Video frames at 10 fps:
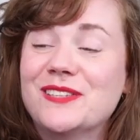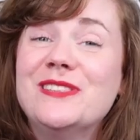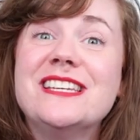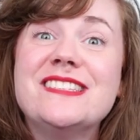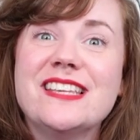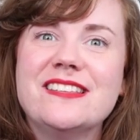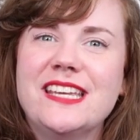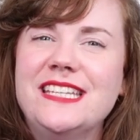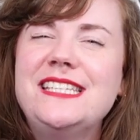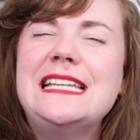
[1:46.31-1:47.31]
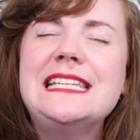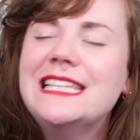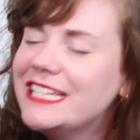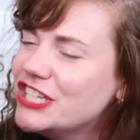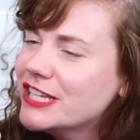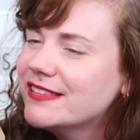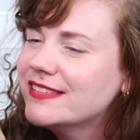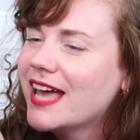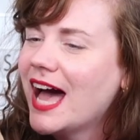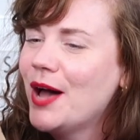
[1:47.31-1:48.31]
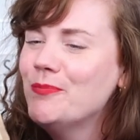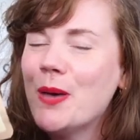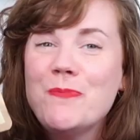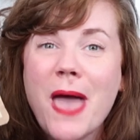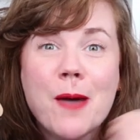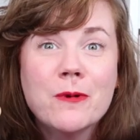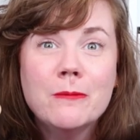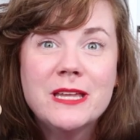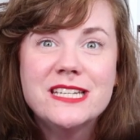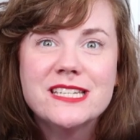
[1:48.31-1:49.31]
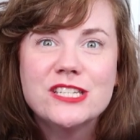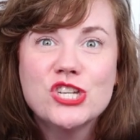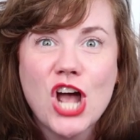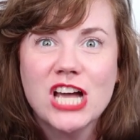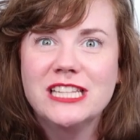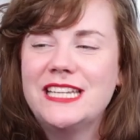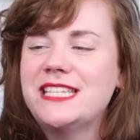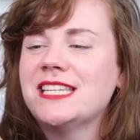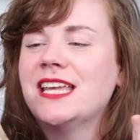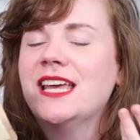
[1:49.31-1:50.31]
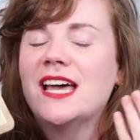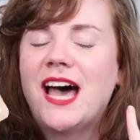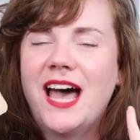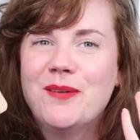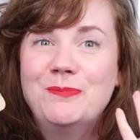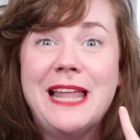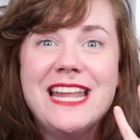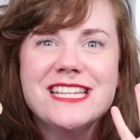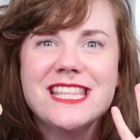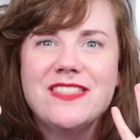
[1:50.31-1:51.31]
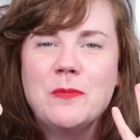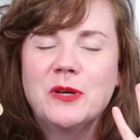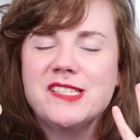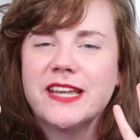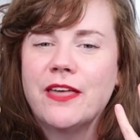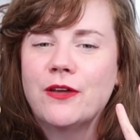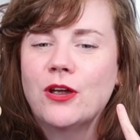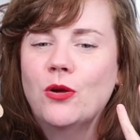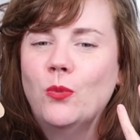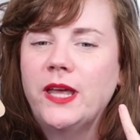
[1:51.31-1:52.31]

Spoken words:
So this is a delicious peppermint chocolate blend that they put together.